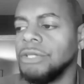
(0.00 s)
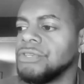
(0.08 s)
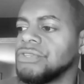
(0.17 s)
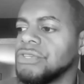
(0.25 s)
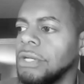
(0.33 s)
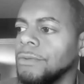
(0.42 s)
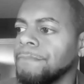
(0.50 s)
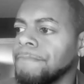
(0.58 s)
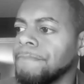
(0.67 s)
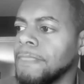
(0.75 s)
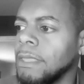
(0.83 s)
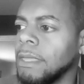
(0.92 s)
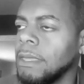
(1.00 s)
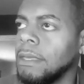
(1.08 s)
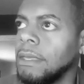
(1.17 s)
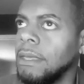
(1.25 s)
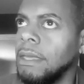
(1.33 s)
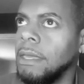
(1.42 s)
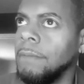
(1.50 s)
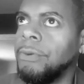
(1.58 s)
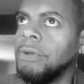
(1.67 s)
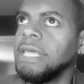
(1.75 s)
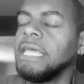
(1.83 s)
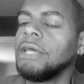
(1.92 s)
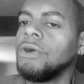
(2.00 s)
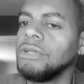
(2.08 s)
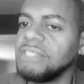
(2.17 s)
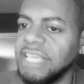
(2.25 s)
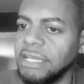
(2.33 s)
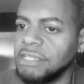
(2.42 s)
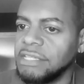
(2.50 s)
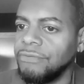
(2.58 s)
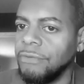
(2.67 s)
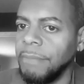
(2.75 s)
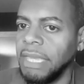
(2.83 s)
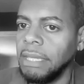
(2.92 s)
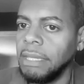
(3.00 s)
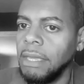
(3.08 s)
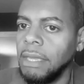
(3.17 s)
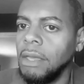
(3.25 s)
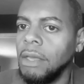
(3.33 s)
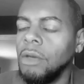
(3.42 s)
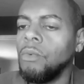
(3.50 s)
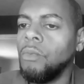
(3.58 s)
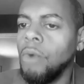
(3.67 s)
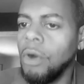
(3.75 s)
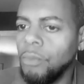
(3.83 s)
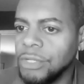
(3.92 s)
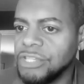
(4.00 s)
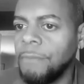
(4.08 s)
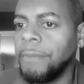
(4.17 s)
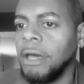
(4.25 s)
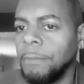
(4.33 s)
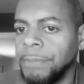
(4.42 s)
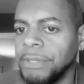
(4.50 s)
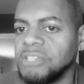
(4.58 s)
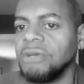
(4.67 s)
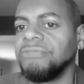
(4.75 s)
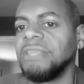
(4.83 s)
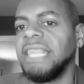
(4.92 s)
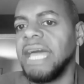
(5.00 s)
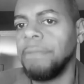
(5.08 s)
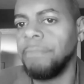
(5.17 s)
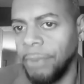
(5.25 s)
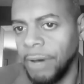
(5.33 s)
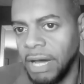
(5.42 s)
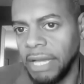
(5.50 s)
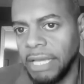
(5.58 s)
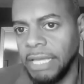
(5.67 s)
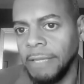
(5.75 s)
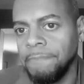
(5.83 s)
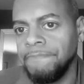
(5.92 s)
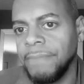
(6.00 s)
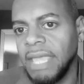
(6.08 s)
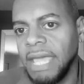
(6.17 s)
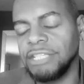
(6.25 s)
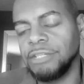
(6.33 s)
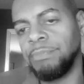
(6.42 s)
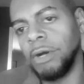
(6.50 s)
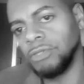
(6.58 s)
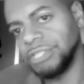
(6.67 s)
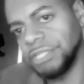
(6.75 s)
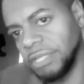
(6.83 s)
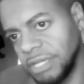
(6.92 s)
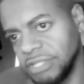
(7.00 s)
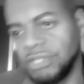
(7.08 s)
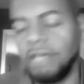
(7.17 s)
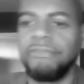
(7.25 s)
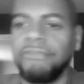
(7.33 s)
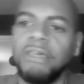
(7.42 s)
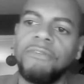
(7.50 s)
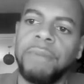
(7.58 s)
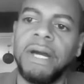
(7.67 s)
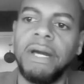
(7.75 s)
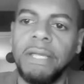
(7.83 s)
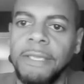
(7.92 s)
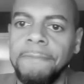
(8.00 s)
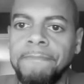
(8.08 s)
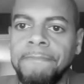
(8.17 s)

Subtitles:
So it put it in context for me. What was the purpose of the Labour Party as opposed to the Conservative Party?